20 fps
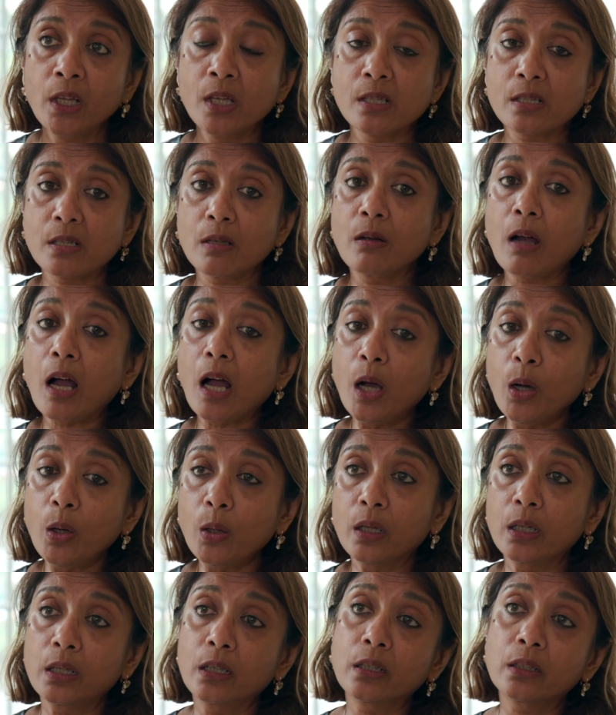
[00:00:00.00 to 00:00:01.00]
So
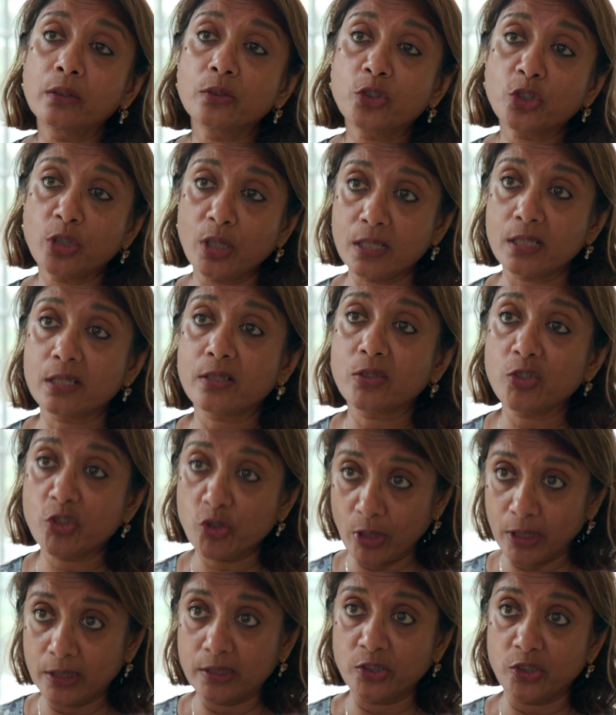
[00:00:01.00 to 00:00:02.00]
our trust
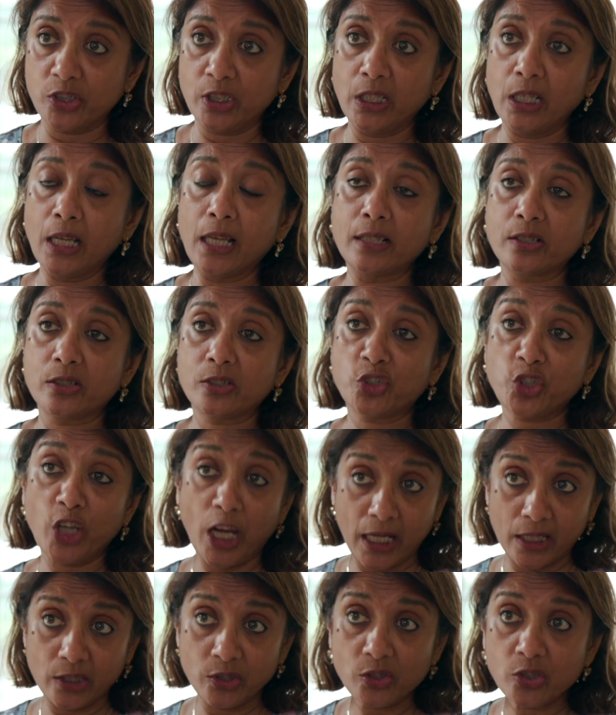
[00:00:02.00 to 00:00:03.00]
strategy has
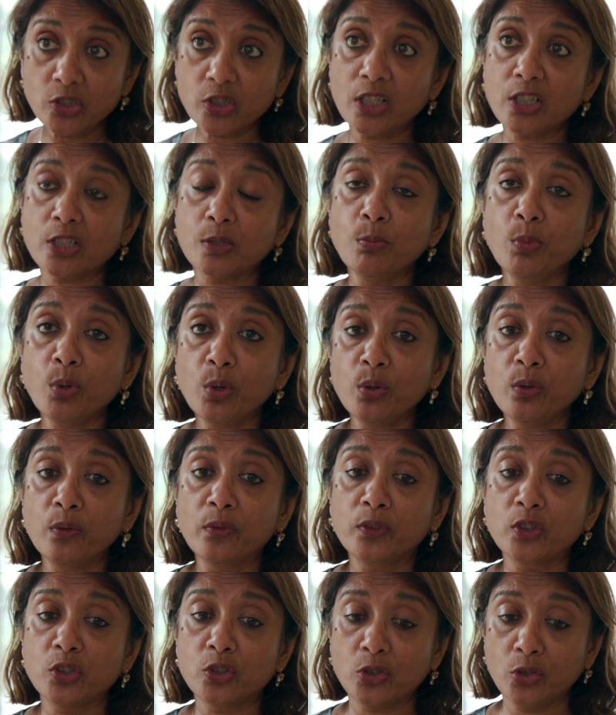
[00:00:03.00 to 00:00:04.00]
changed. It's
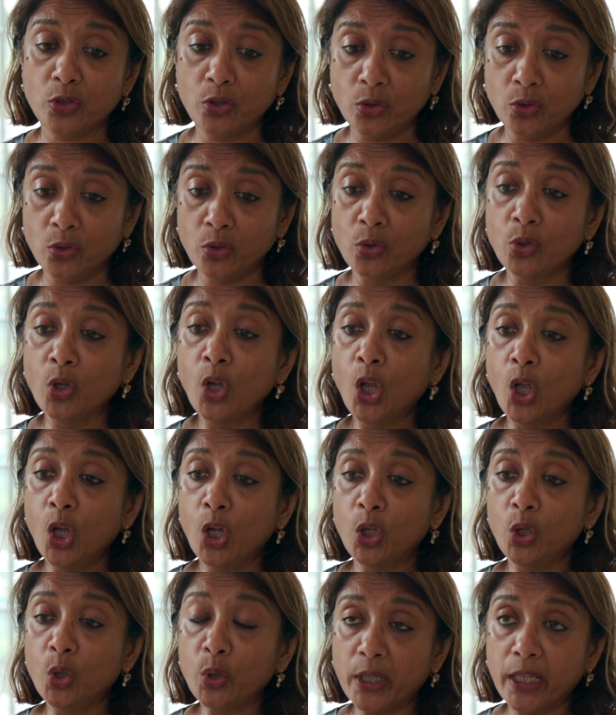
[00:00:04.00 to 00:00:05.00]
moved to
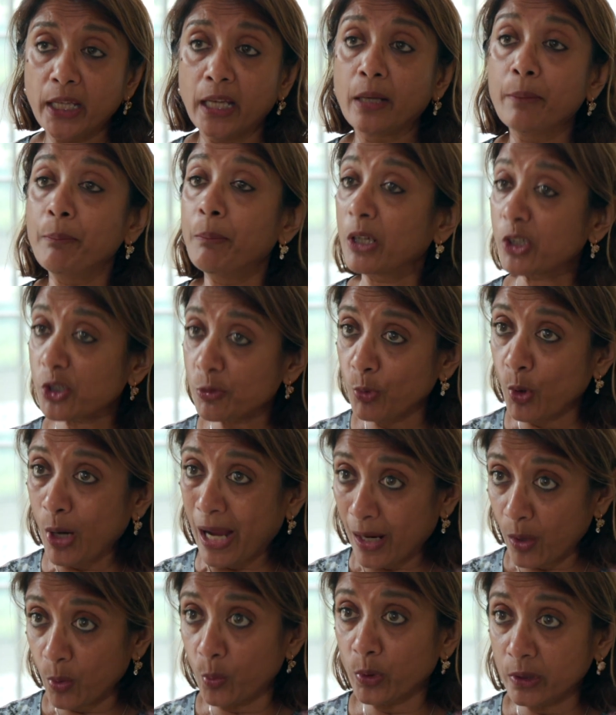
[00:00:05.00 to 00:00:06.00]
looking much more
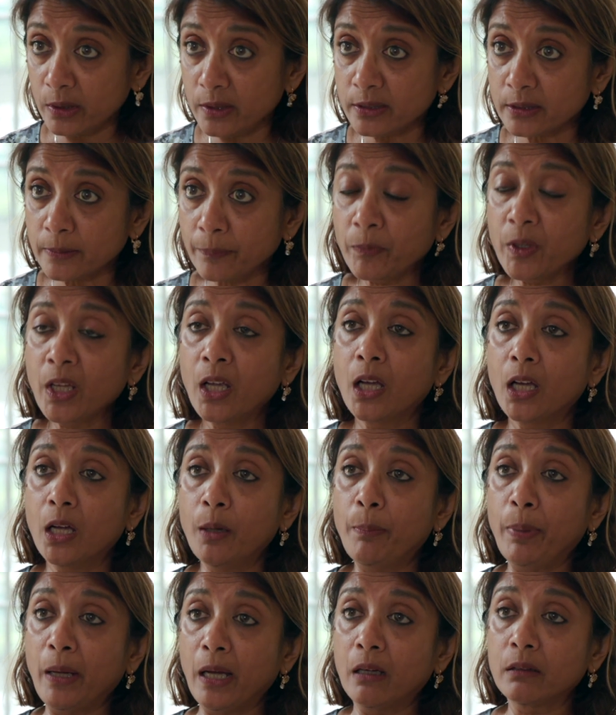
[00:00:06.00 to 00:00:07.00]
outwards
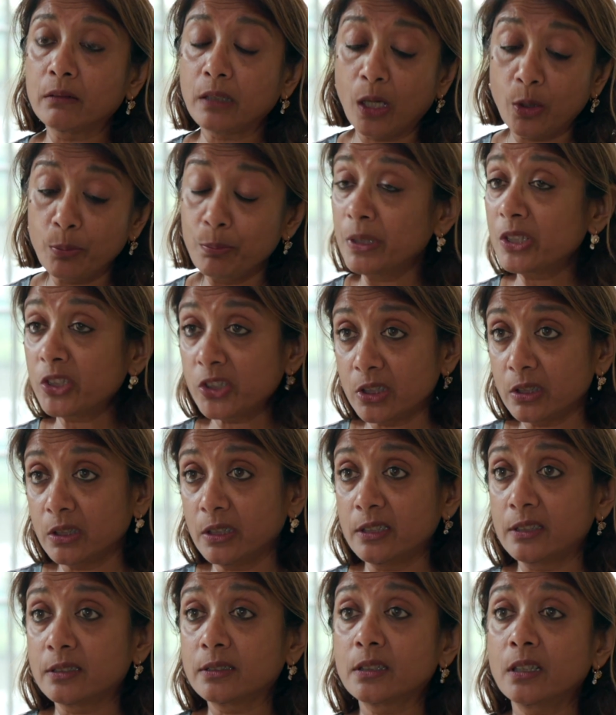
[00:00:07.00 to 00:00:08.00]
about our mission
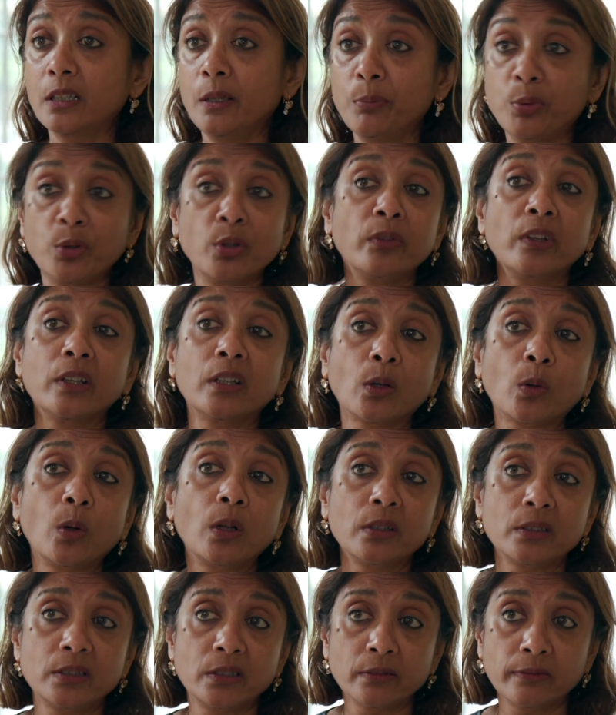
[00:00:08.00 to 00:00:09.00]
is improving the
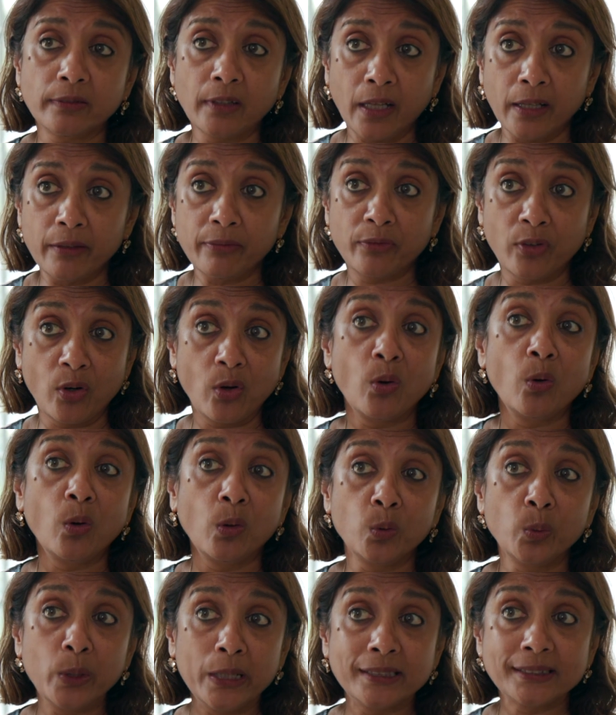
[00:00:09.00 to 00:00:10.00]
quality of life for
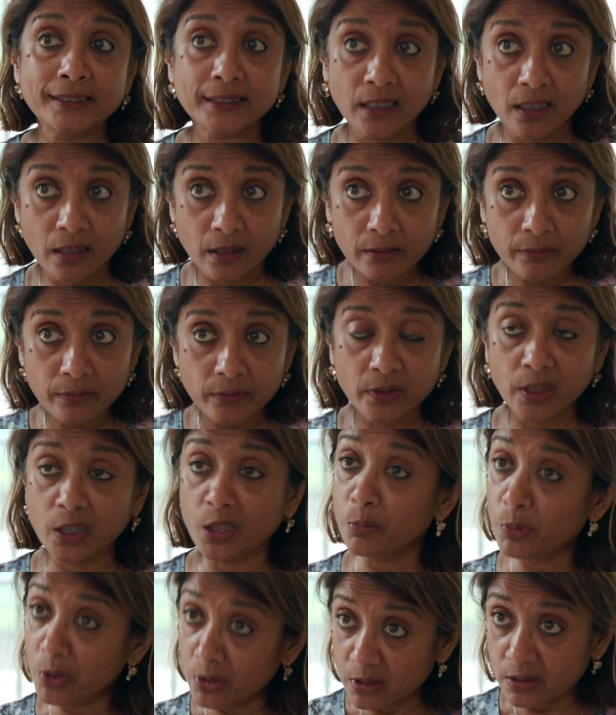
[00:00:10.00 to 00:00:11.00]
all we serve, the
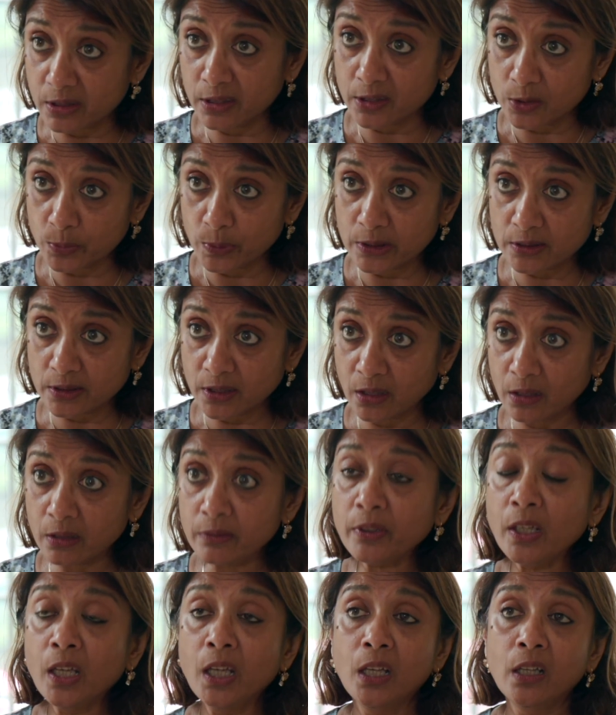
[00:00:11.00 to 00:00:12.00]
communities we
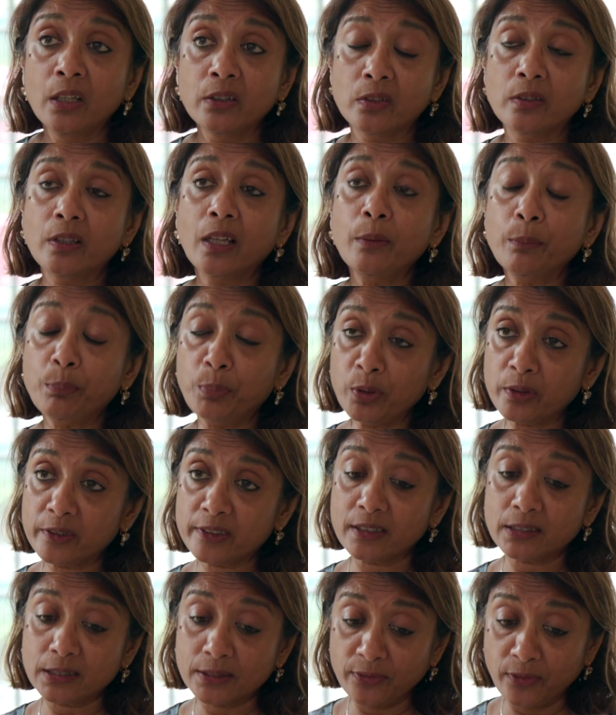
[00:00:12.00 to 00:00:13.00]
serve. So that
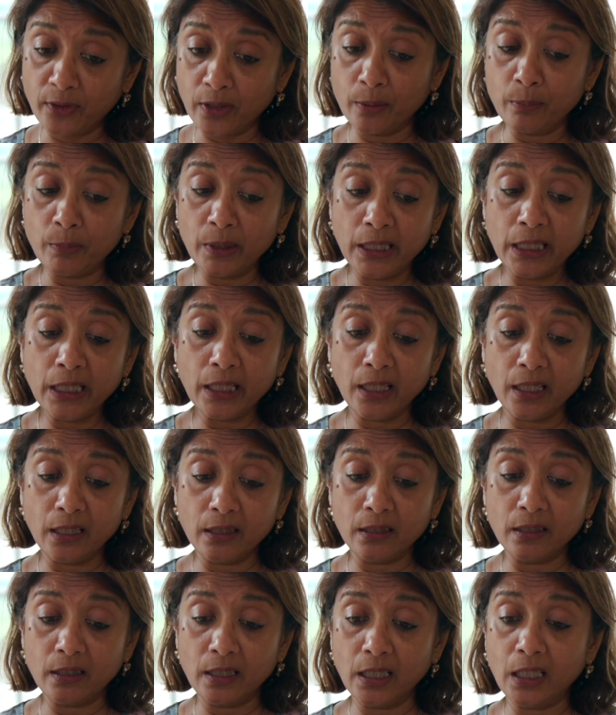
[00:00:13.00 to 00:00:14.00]
puts us firmly
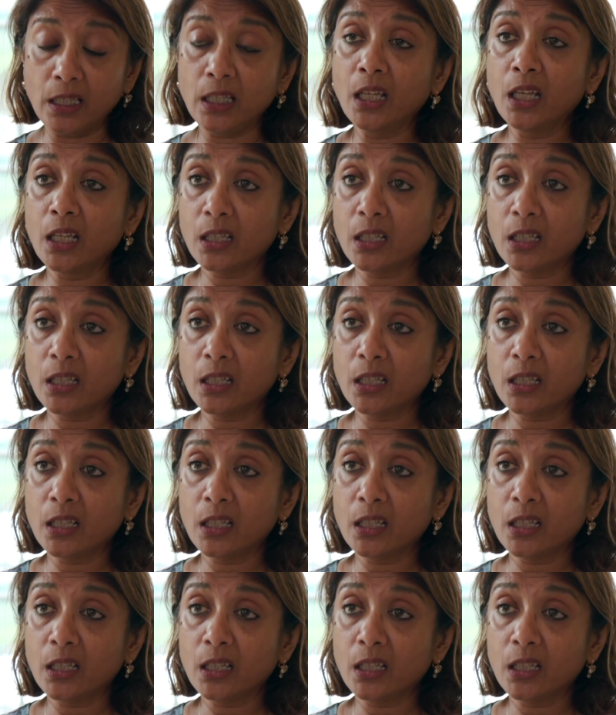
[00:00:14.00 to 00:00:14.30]
in the